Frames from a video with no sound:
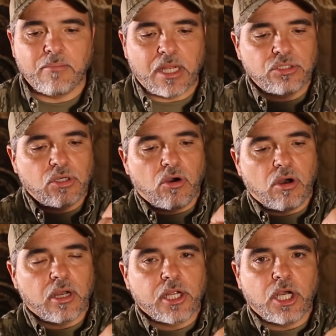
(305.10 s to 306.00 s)
and my
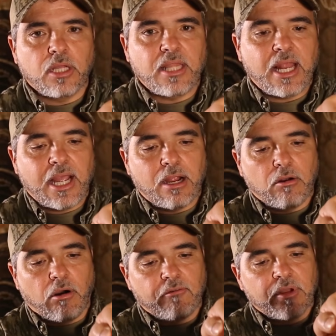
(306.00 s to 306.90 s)
jaw cutting that air
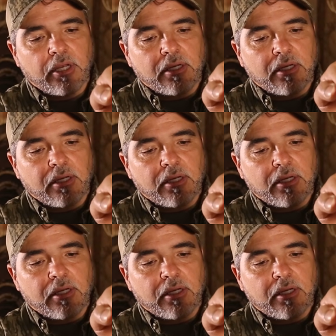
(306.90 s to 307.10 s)
off.